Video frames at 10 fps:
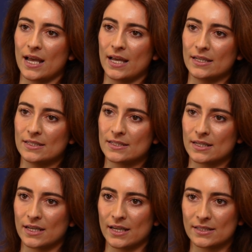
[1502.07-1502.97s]
and
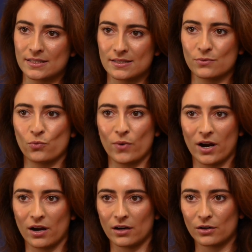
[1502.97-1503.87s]
it's
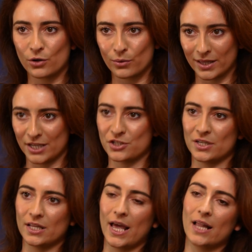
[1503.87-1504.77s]
where correlation
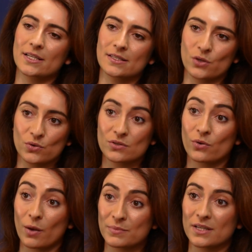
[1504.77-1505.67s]
analysis also
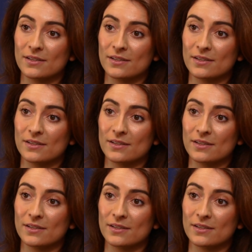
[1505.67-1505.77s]
comes